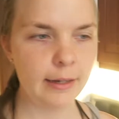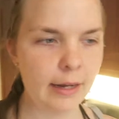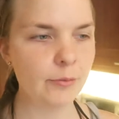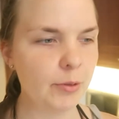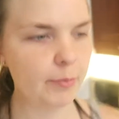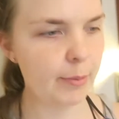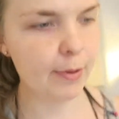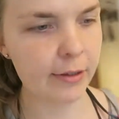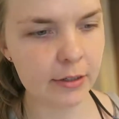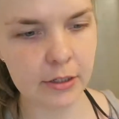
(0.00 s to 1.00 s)
Can't really be
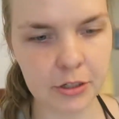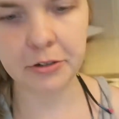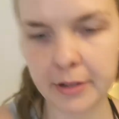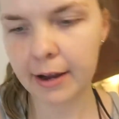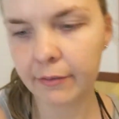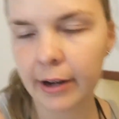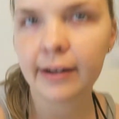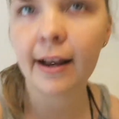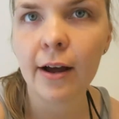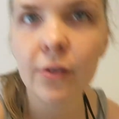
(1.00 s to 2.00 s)
bothered to do that right
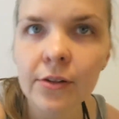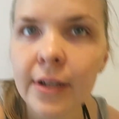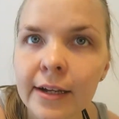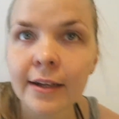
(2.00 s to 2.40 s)
now.